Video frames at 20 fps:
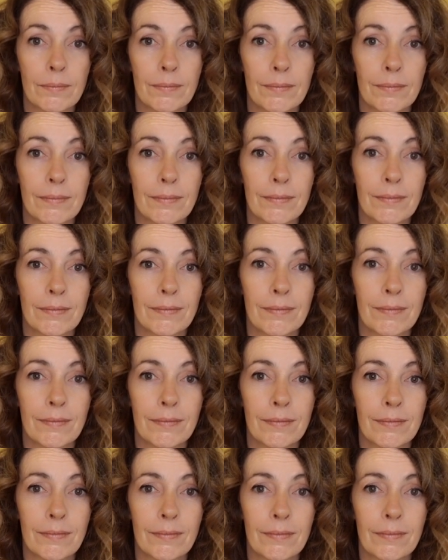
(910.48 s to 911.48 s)

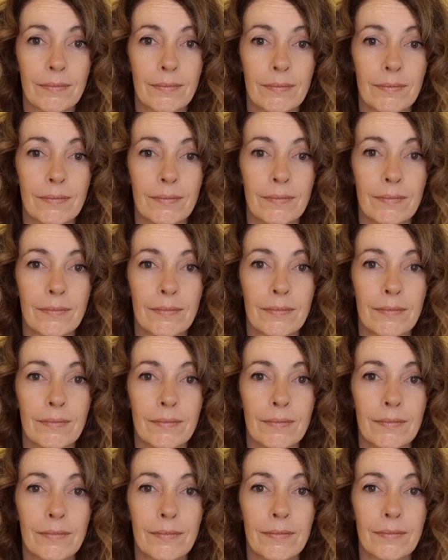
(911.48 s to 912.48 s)

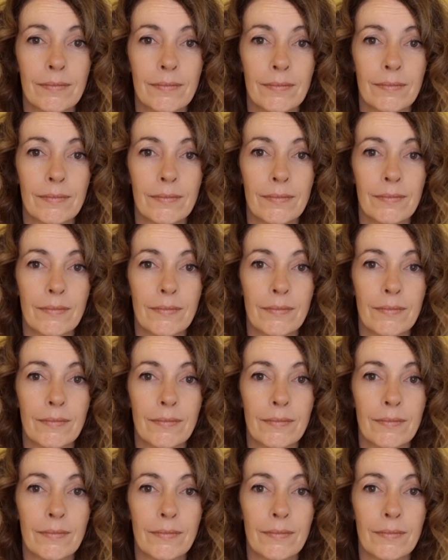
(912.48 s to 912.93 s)
[no speech]